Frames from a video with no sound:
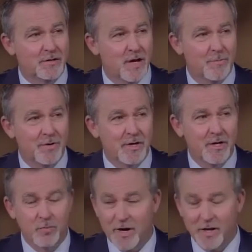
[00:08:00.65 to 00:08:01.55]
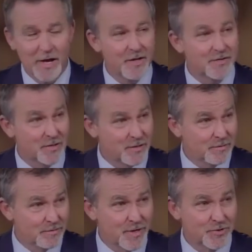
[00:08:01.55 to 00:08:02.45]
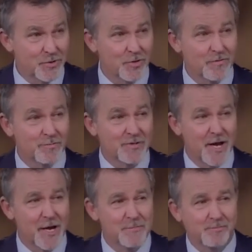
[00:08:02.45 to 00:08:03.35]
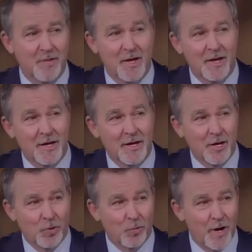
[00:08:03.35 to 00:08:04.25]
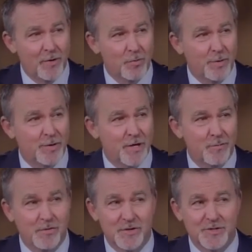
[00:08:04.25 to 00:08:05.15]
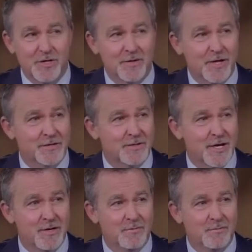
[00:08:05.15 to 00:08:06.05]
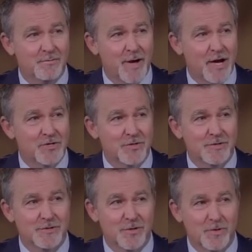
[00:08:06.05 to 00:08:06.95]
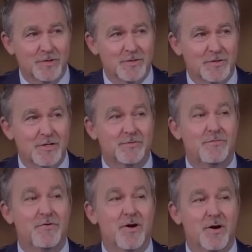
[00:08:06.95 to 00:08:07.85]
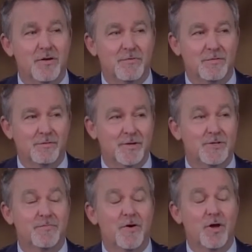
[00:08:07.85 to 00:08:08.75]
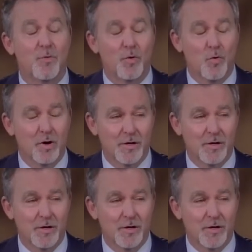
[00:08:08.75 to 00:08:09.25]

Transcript: company, a great legacy, as you heard from Sam. Great group of people that share that same passion. So it's very rewarding.